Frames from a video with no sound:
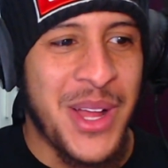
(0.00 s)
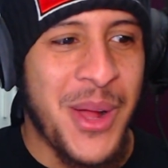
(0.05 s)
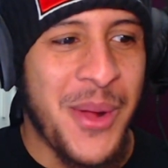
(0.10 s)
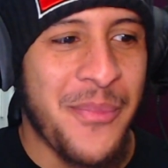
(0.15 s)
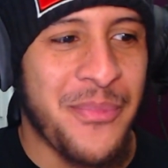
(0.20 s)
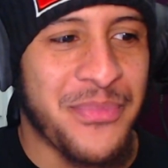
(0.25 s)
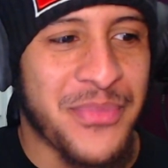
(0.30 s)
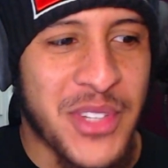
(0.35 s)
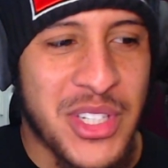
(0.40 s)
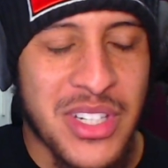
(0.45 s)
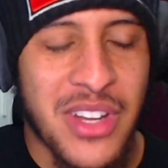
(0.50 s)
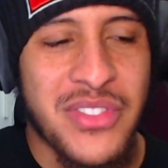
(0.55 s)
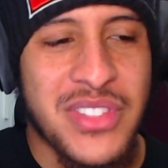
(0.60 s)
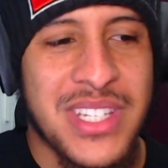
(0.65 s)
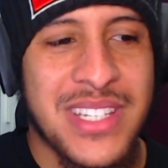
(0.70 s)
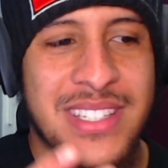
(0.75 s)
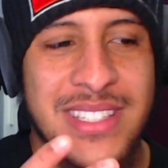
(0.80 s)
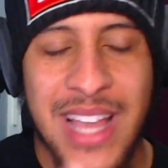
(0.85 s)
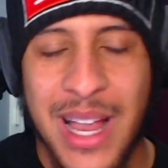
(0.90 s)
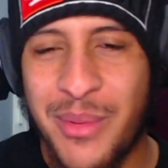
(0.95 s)
because obviously
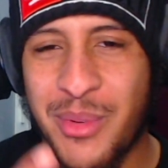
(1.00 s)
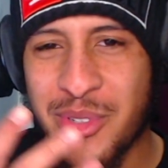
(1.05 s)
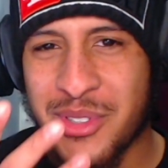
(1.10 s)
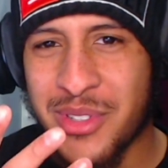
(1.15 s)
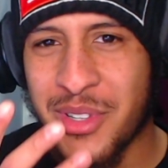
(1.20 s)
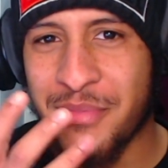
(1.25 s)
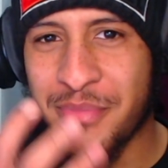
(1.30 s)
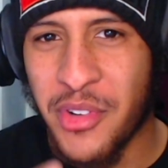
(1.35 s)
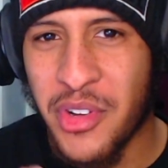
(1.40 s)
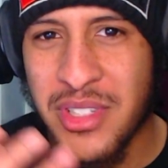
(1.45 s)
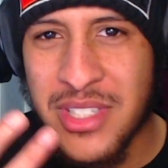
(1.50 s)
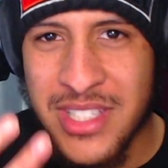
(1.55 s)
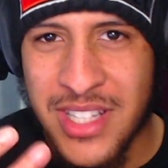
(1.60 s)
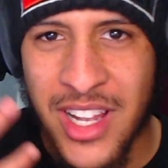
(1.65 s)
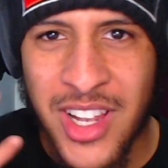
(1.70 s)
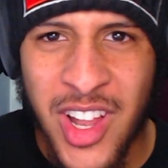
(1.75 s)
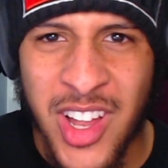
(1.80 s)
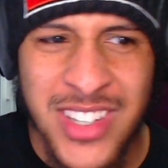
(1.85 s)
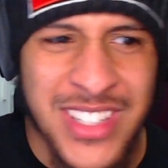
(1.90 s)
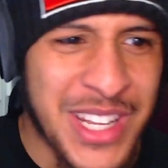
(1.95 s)
Salmo's voice is a
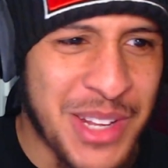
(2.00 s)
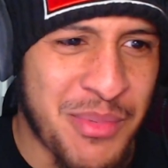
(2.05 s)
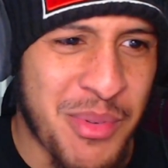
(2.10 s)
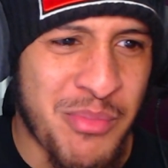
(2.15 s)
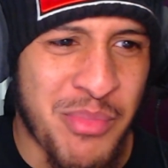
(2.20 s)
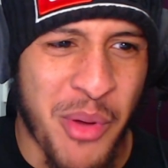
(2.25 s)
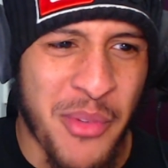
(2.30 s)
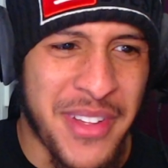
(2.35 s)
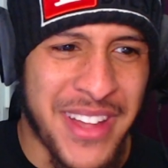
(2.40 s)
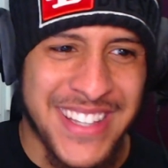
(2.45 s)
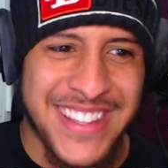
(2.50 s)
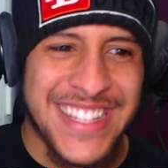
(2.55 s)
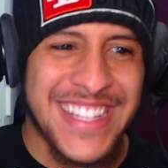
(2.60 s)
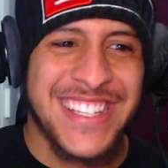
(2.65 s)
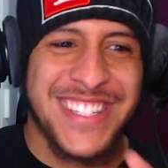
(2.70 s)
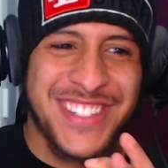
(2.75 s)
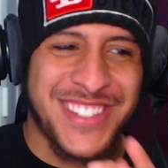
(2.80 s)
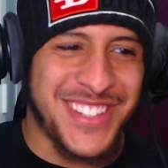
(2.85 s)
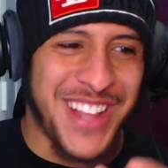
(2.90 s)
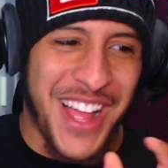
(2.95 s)
lot deeper, bro. Like
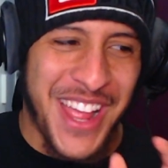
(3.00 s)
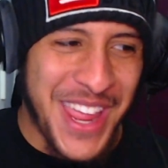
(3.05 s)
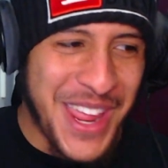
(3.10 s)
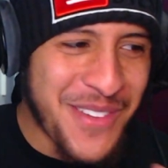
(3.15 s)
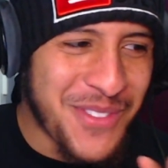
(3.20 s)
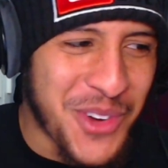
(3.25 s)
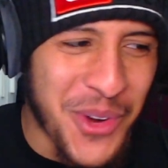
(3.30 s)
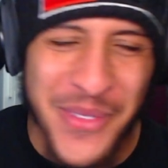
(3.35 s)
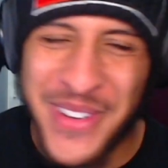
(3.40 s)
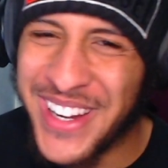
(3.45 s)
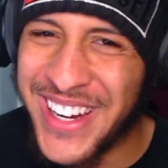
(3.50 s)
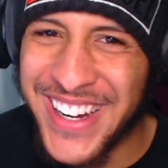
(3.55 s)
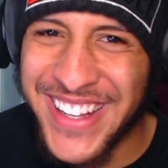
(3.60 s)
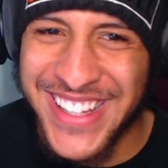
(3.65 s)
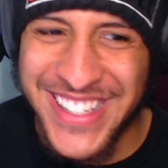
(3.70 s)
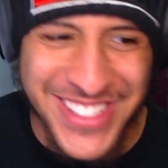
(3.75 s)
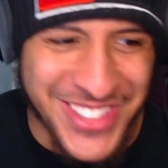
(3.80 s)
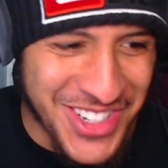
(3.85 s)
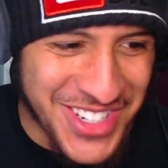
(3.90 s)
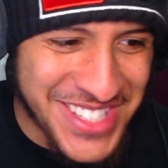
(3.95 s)
this, like him coming in on this
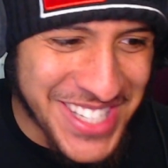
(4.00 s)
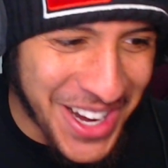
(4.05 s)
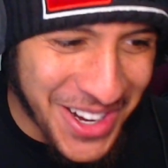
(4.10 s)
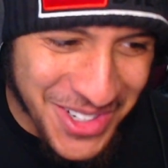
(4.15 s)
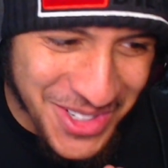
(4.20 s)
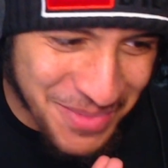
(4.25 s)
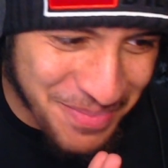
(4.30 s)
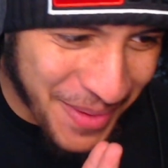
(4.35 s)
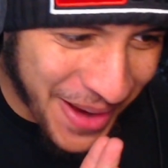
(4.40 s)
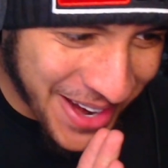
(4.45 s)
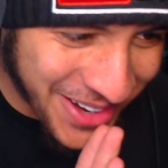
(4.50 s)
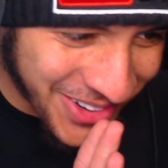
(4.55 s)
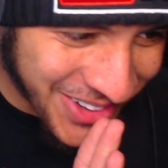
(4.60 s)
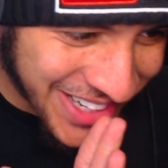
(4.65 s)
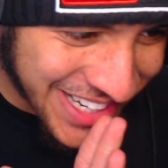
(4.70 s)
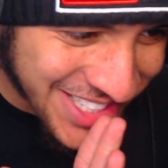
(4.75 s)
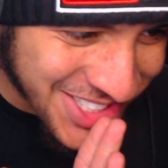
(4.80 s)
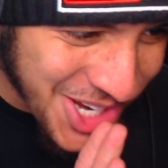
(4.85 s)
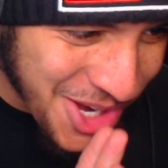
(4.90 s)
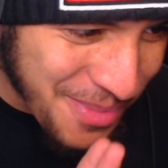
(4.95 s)
just sounds bad. Alright, let's
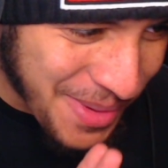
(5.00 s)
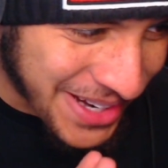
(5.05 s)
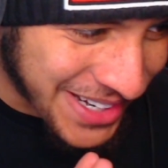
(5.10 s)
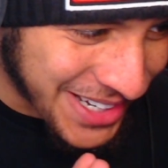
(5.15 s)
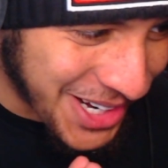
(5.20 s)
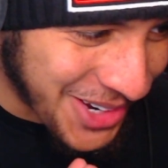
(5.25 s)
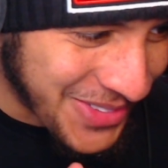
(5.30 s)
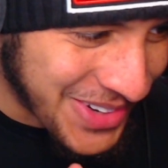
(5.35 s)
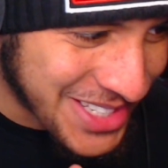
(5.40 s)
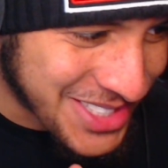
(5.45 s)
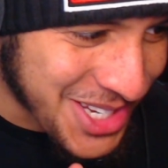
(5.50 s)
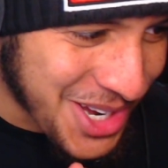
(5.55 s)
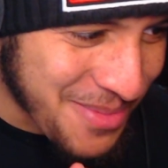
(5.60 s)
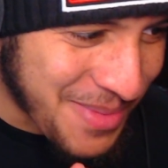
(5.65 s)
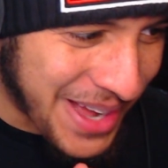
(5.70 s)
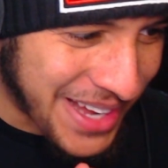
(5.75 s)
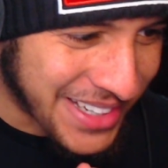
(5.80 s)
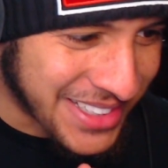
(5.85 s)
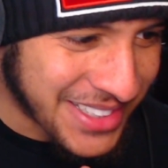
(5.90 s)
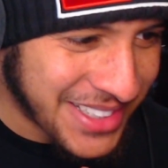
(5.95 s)
go back a little bit. Let's go
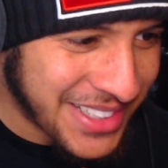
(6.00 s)
back.